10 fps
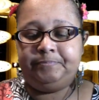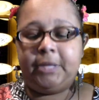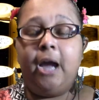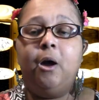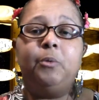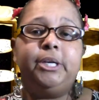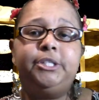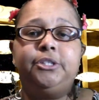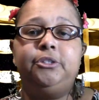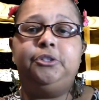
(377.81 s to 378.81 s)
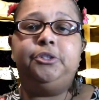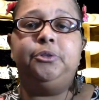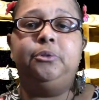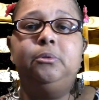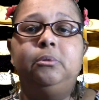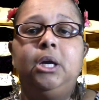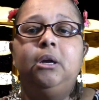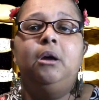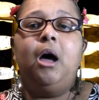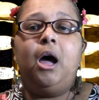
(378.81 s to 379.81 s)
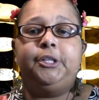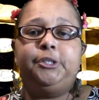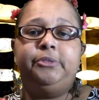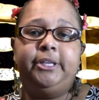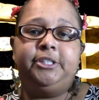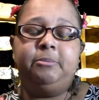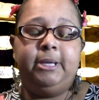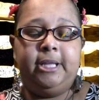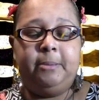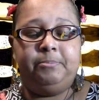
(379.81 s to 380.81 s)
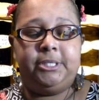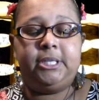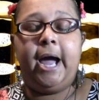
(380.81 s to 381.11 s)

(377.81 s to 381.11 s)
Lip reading: I always do two things to my lips.